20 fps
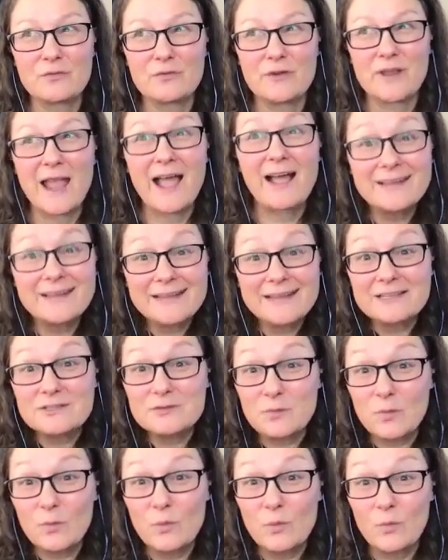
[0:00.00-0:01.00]
the reality
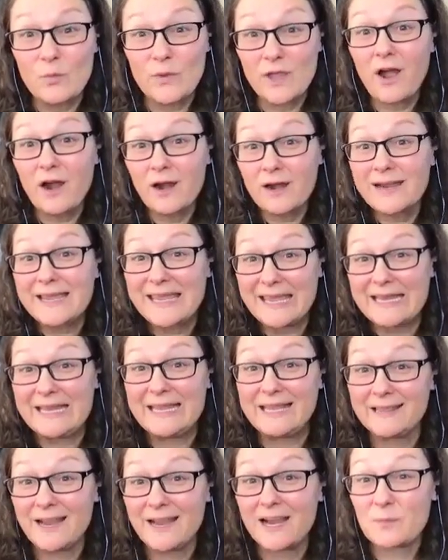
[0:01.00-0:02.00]
is we are
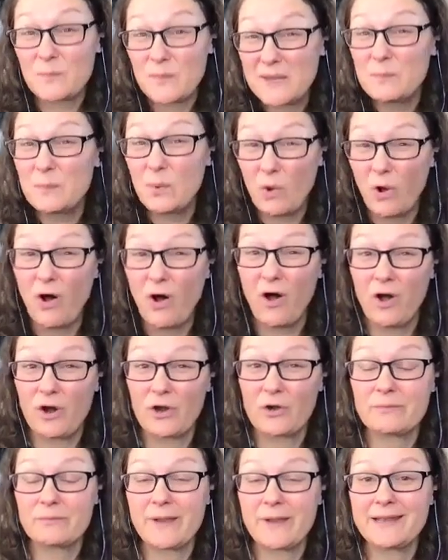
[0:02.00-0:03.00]
getting there. People
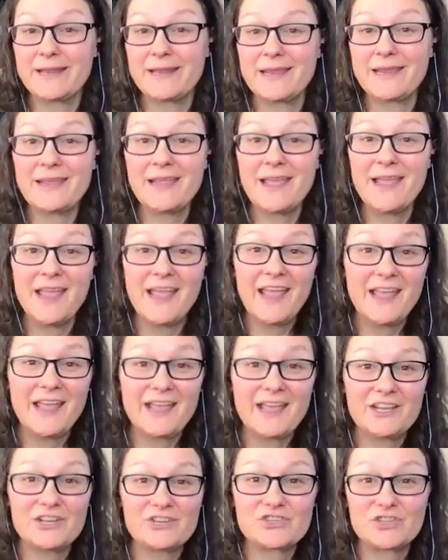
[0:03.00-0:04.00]
are ready.
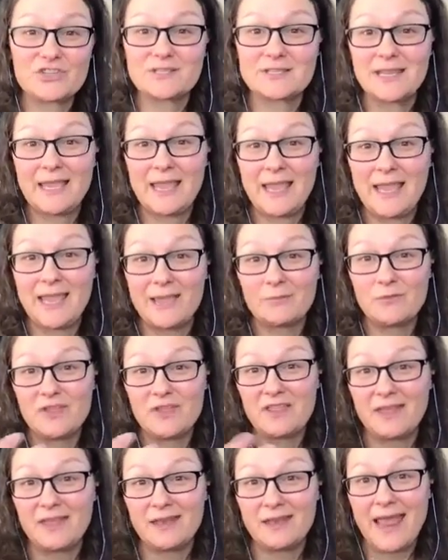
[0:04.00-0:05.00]
It's just,
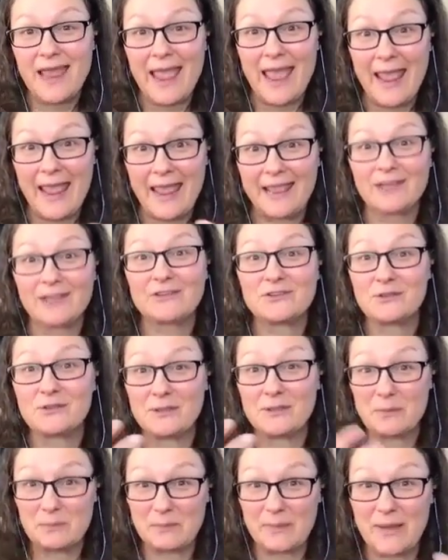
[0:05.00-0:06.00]
can we then
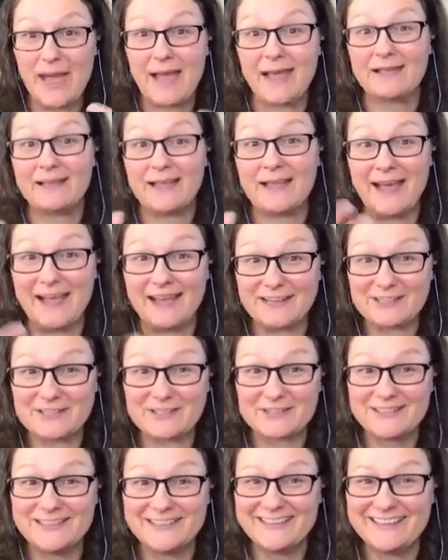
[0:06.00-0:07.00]
handle the
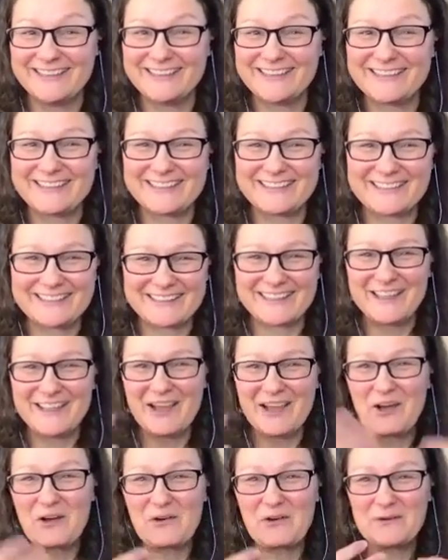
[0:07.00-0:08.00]
backlash
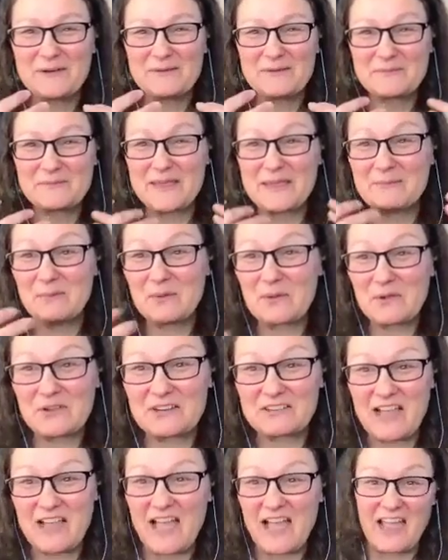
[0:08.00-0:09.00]
when
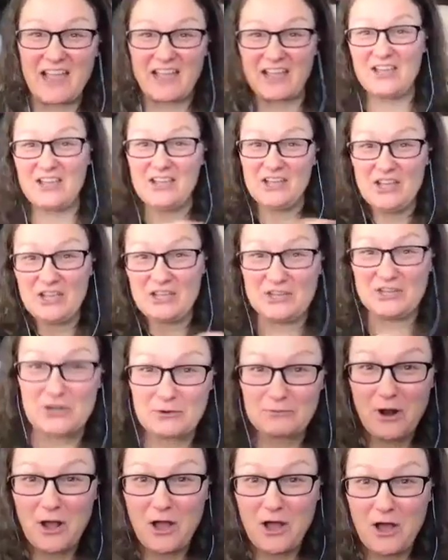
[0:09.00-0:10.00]
people are like,
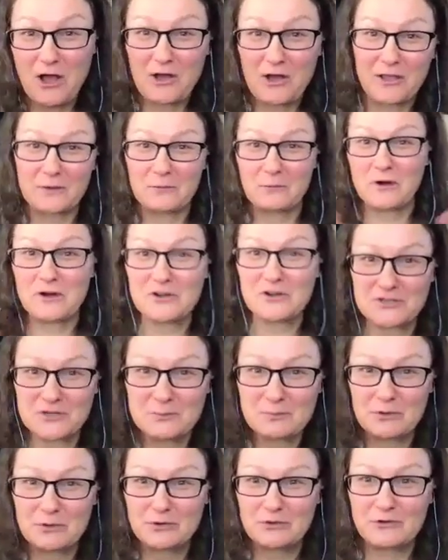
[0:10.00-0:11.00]
you're wrong, and
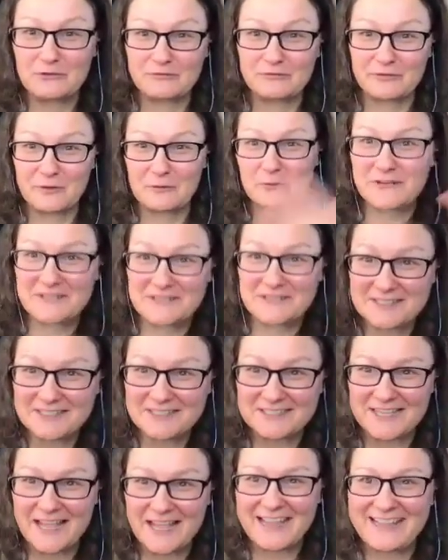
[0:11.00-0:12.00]
where's your proof, and where's
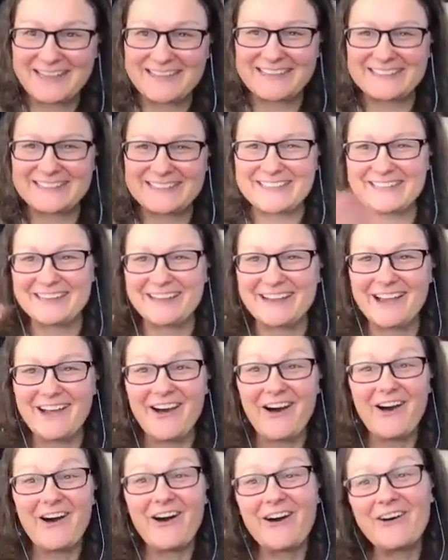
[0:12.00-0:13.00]
the science, and
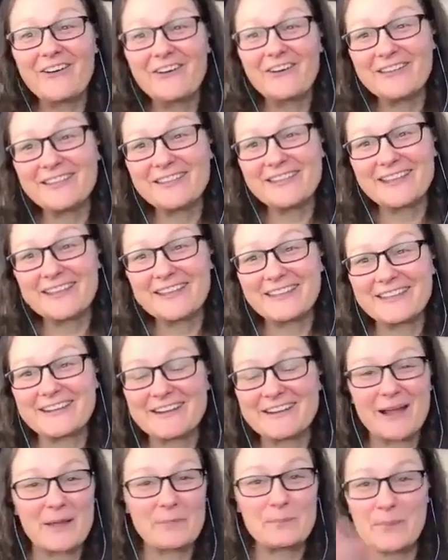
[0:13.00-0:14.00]
all the
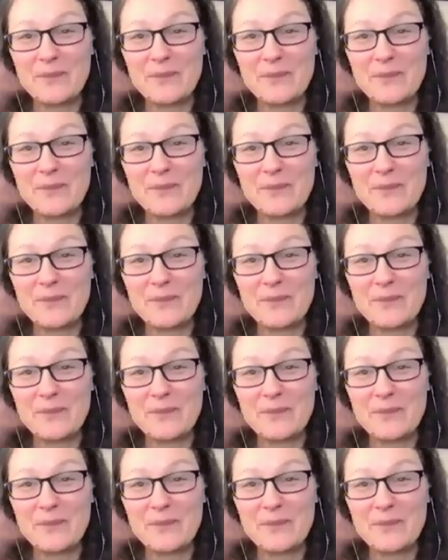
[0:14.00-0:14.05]
other